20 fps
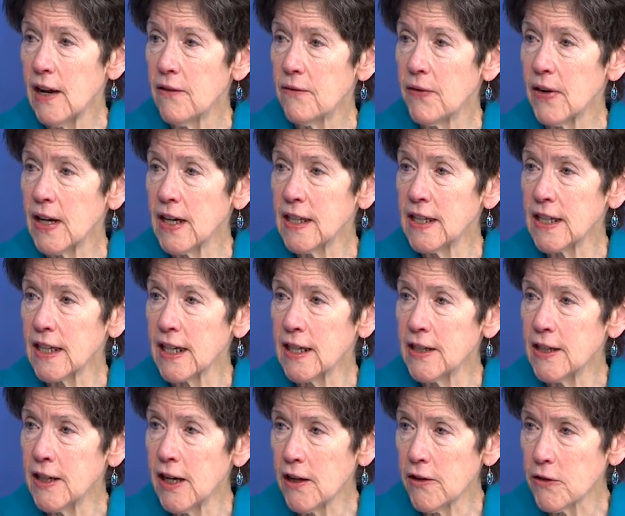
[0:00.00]
find
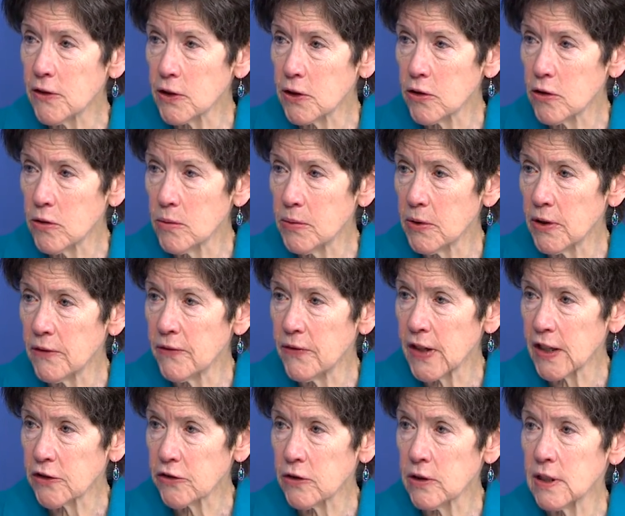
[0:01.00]
another group of
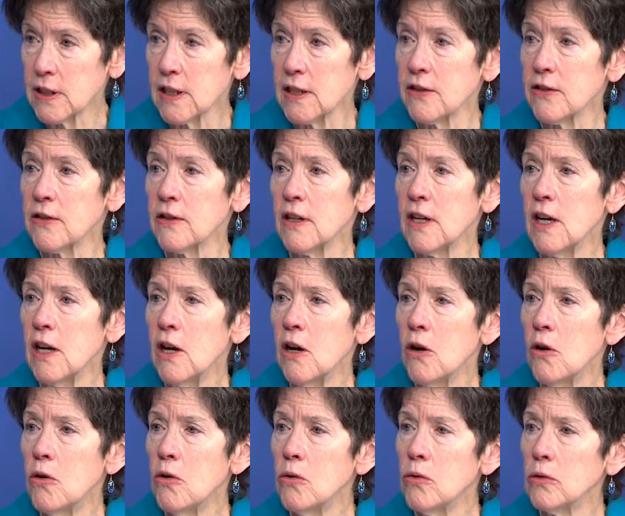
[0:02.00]
veterans
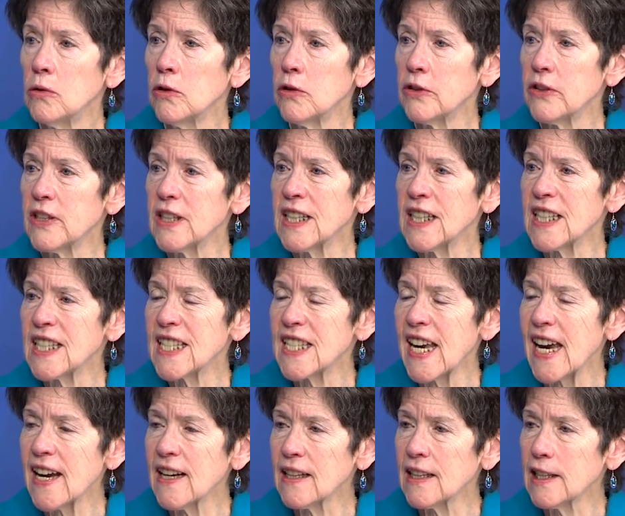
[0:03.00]
who looked
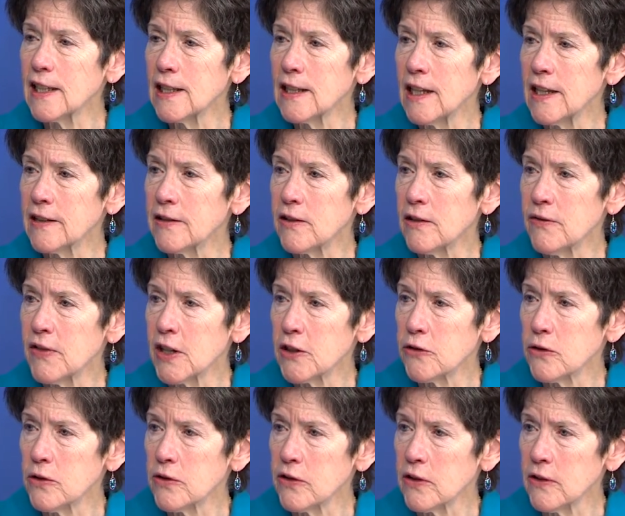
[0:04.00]
exactly like the
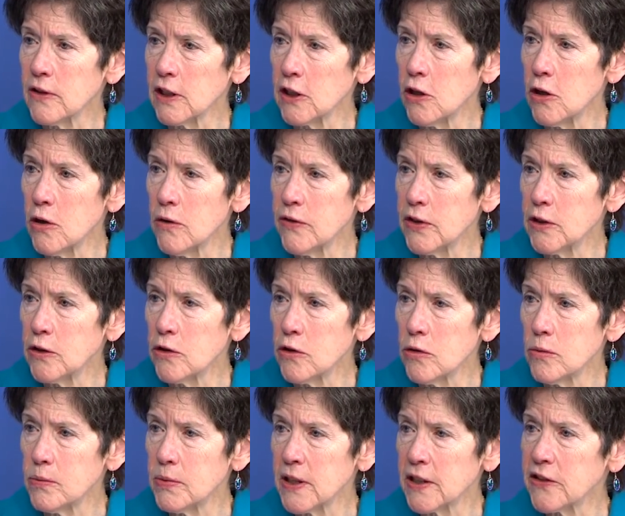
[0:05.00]
veterans in the COVID
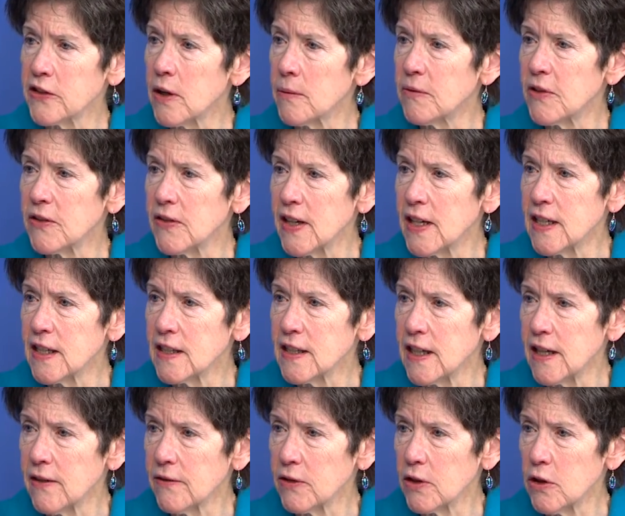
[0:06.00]
group, except that they didn't
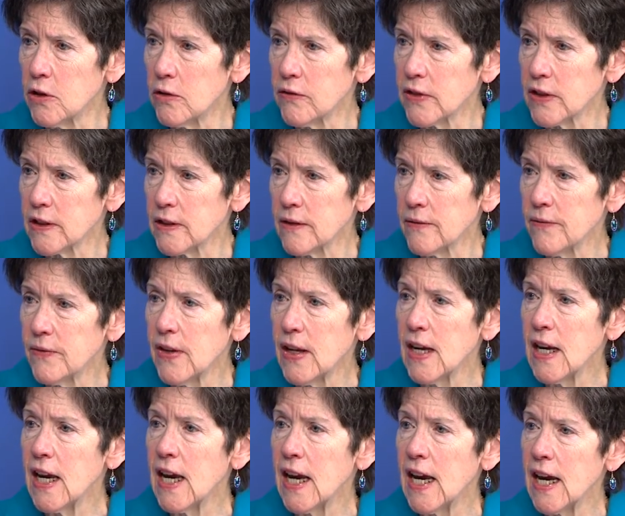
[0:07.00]
have COVID,
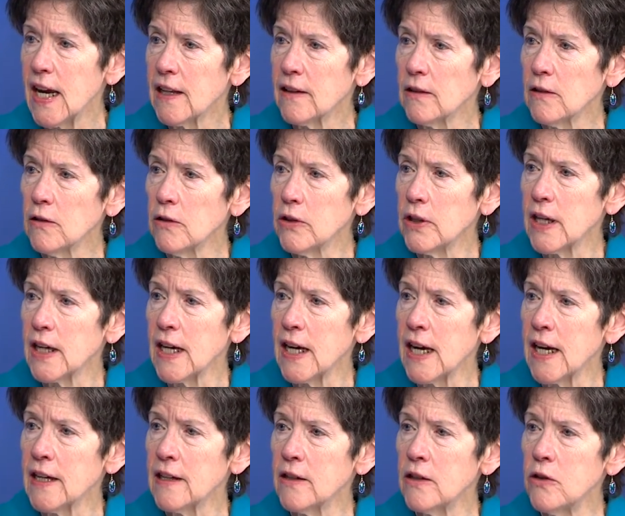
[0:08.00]
and look
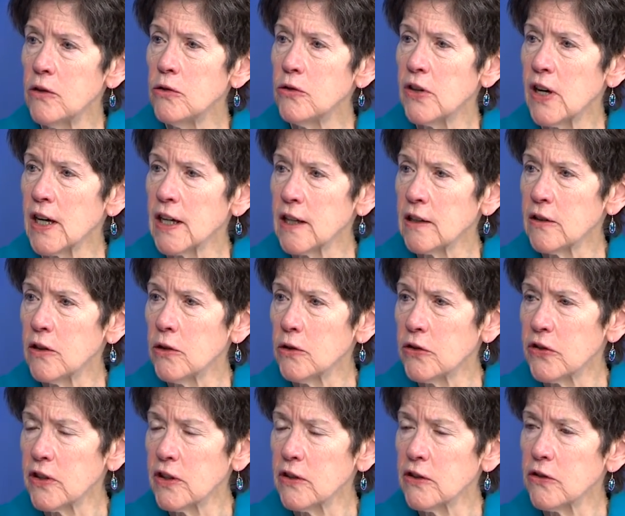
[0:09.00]
at new
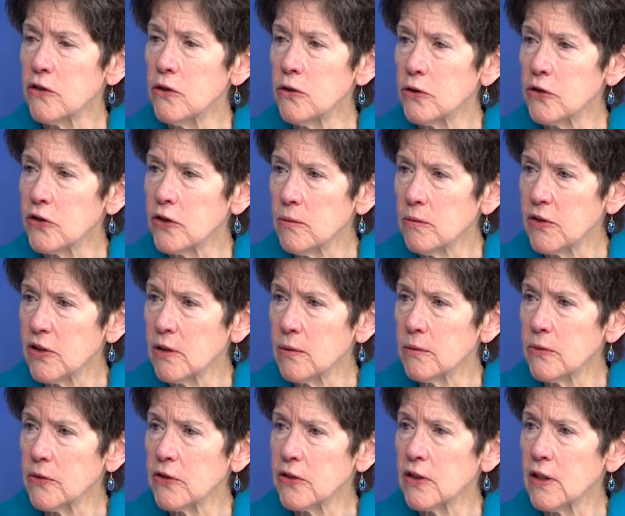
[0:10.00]
diagnoses, new
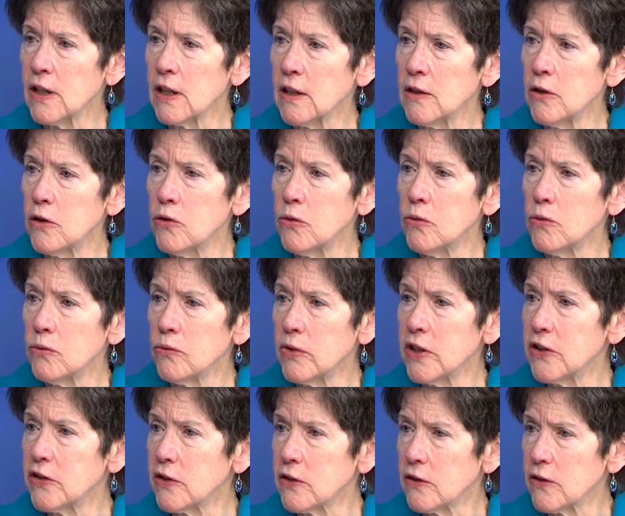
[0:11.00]
symptoms, uh, new
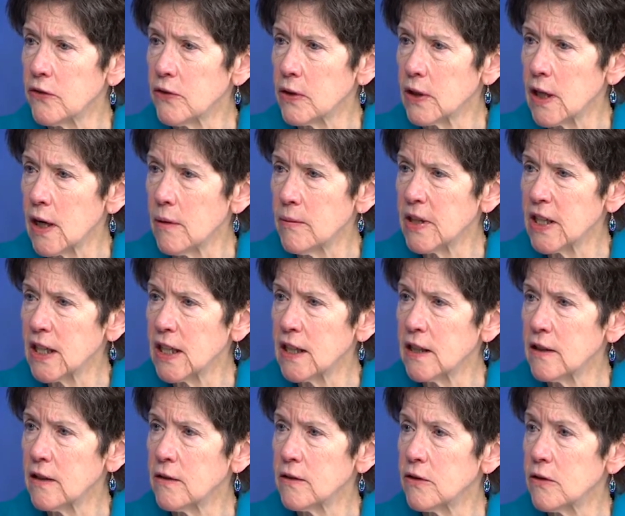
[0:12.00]
reasons for coming
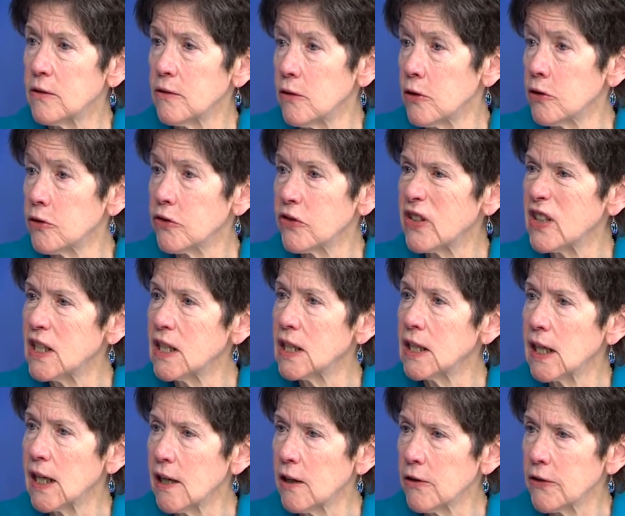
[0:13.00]
in or
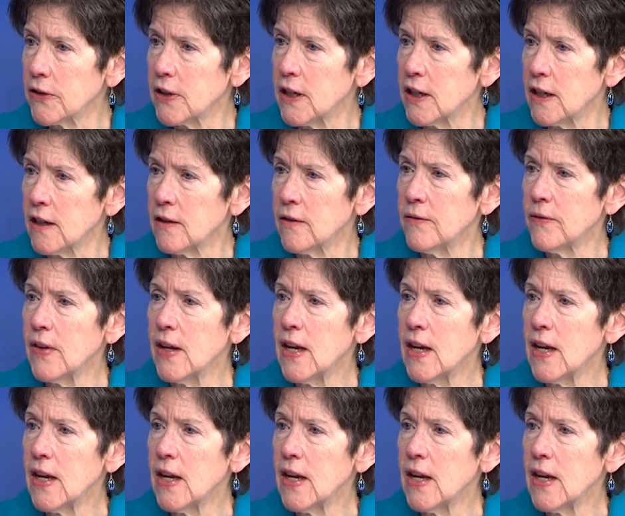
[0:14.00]
seeking health care.